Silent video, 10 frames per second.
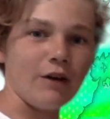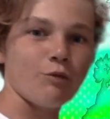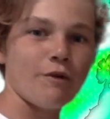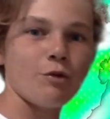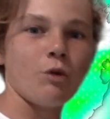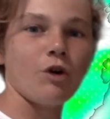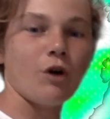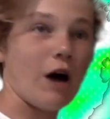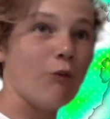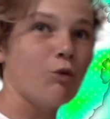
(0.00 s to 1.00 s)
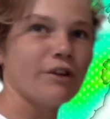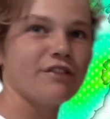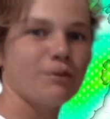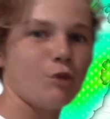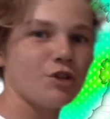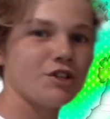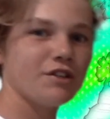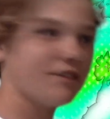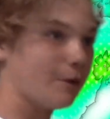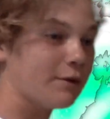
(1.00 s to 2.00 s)
river warnings and
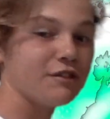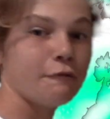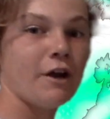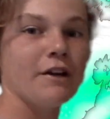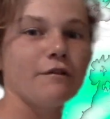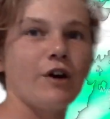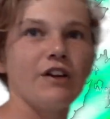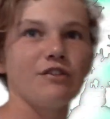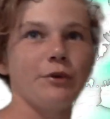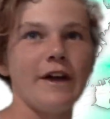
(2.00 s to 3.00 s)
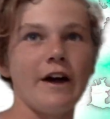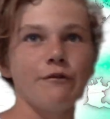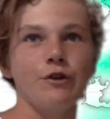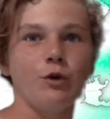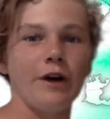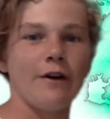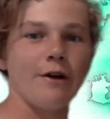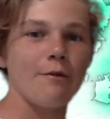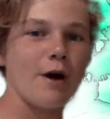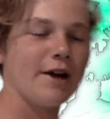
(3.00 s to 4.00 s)
watches. There is a flood advisory out for your
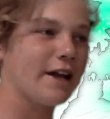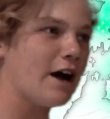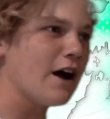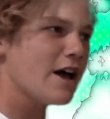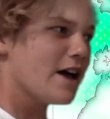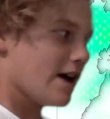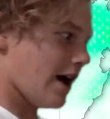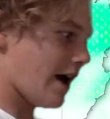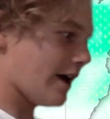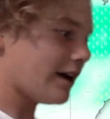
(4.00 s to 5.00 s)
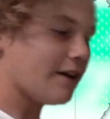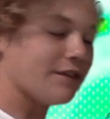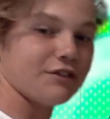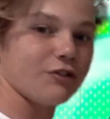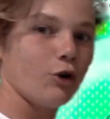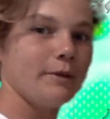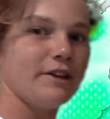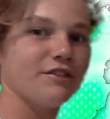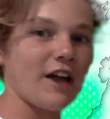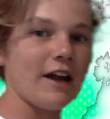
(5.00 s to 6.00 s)
area right now. And this storm
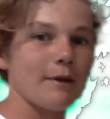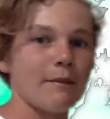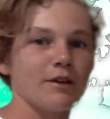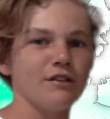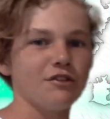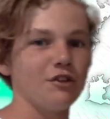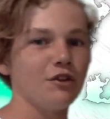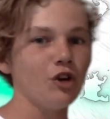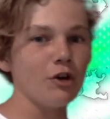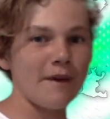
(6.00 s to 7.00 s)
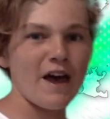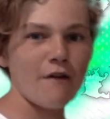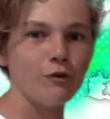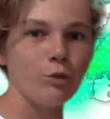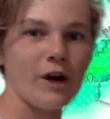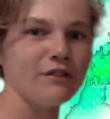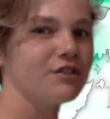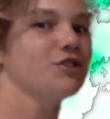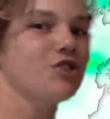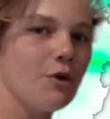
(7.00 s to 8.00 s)
is starting to become a concern. Not a powerful one,
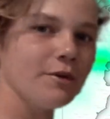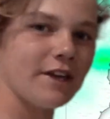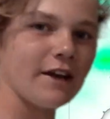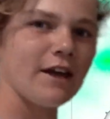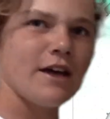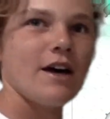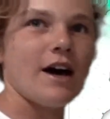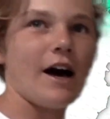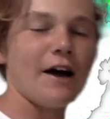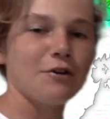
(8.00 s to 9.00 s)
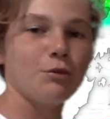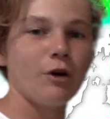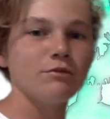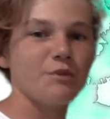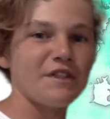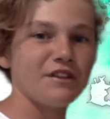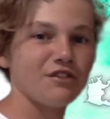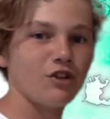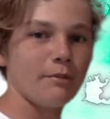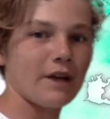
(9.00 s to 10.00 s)
so don't get underwhelmed when this
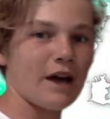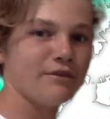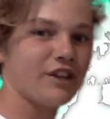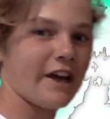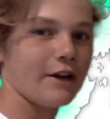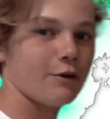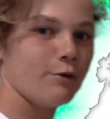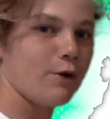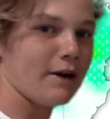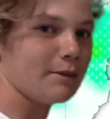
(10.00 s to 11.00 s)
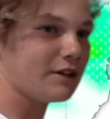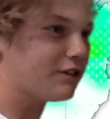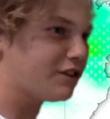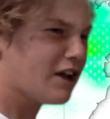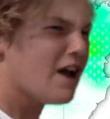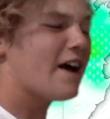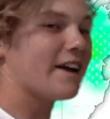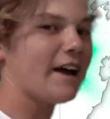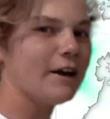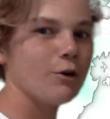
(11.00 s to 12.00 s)
storm becomes a Category 1, because a
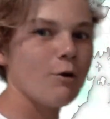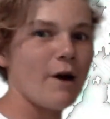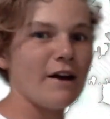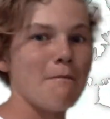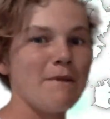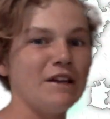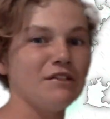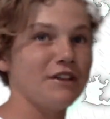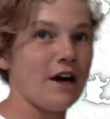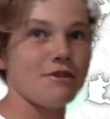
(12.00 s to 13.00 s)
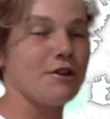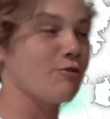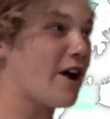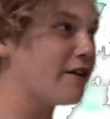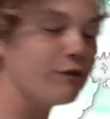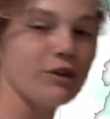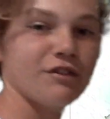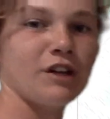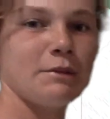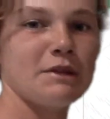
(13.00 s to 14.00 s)
Category 1 means nothing. Rainfall is
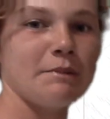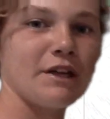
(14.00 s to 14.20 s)
going to be the big